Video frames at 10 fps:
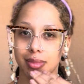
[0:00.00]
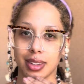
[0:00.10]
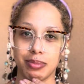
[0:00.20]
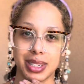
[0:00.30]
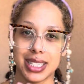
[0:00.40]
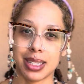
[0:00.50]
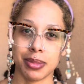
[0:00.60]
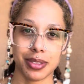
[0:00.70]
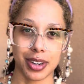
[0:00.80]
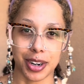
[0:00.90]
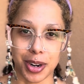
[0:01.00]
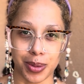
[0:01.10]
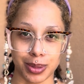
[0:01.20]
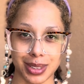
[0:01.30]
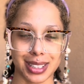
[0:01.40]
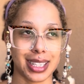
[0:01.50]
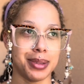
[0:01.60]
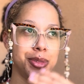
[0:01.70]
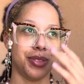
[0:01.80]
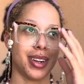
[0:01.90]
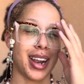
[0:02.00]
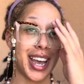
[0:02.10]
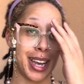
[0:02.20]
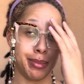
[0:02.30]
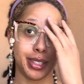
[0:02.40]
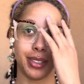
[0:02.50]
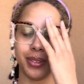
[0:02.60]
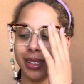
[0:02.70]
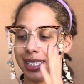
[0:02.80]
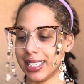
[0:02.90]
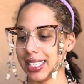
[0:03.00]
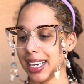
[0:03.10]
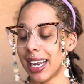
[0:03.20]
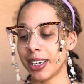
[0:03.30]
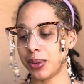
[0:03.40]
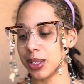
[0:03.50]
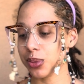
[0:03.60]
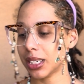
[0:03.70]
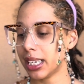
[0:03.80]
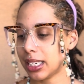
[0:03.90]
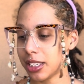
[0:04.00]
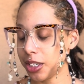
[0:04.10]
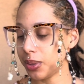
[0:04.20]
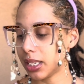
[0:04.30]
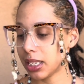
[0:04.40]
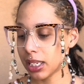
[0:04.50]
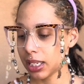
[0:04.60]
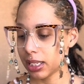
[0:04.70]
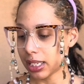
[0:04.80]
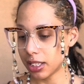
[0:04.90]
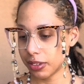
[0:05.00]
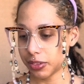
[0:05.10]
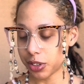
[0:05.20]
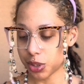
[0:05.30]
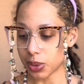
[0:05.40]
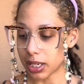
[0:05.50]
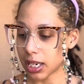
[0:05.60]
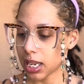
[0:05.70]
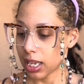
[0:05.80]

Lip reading: But some of her quotes in that movie are absolutely insane. Anyways, we're gonna get into it. That's the first one.